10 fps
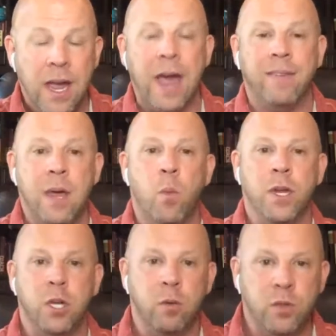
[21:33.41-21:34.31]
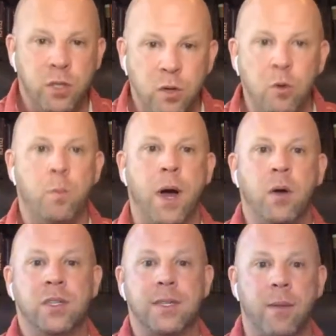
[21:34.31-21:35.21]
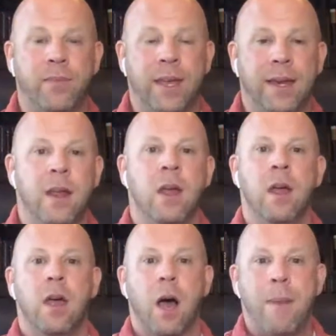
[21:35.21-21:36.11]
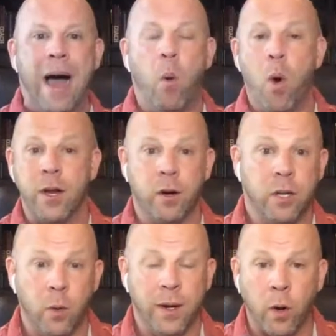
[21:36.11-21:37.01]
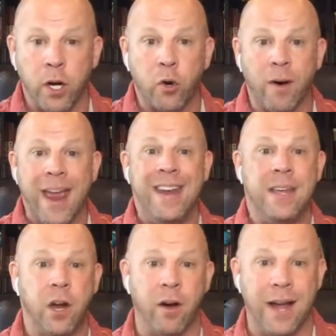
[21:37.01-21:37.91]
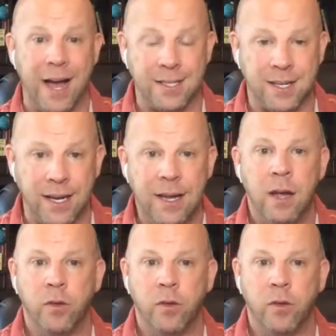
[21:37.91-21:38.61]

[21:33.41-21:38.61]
And then when you do post something about what you're doing or you're creating curiosity,